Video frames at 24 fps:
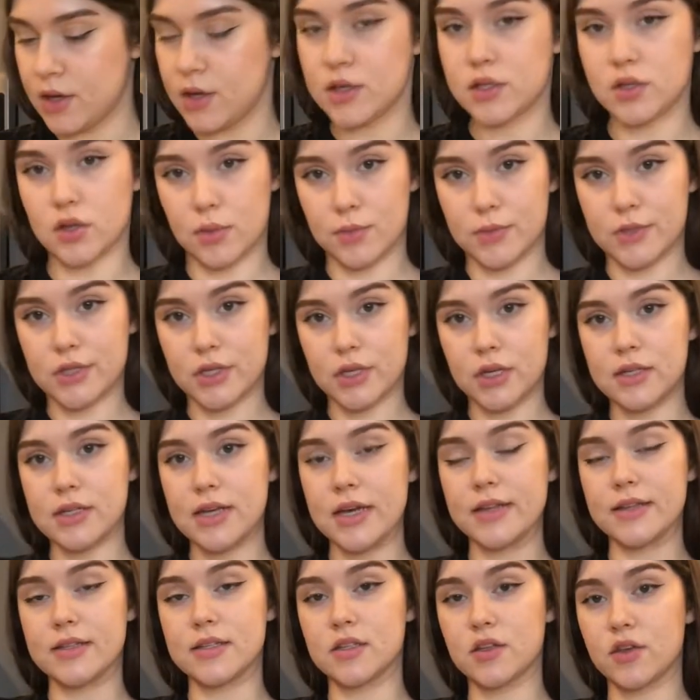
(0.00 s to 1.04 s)
So I'm just gonna
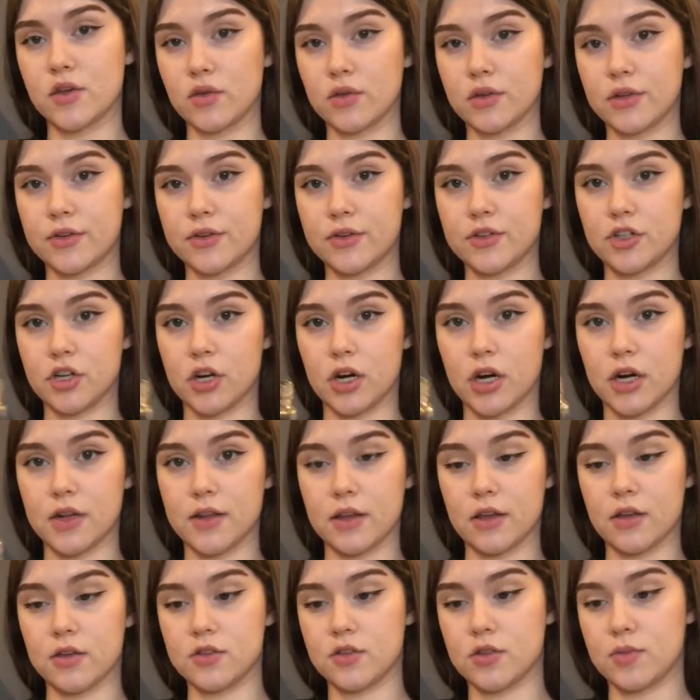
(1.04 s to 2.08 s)
take this cute little jar
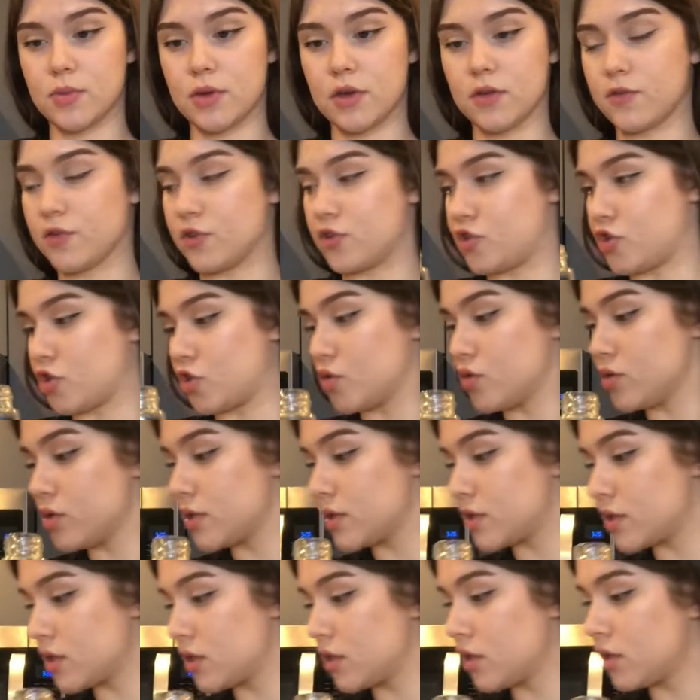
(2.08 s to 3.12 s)
that used to be for
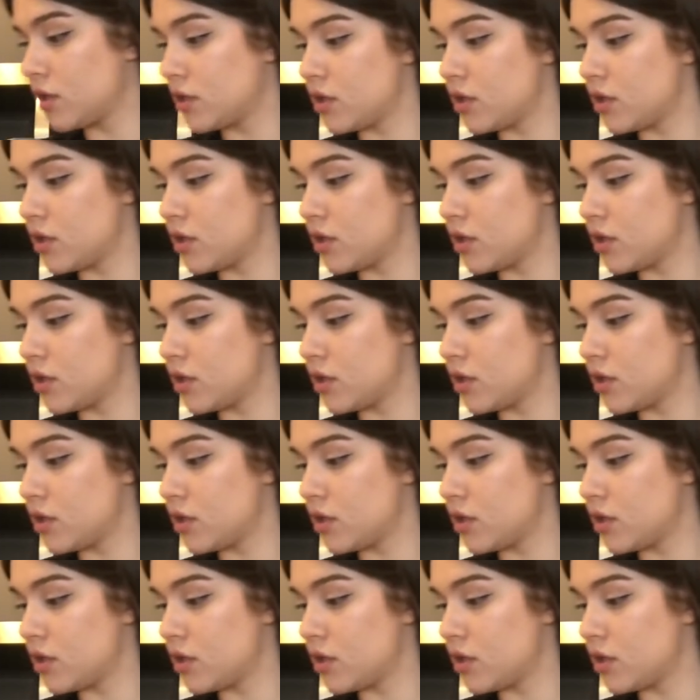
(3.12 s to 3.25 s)
juice.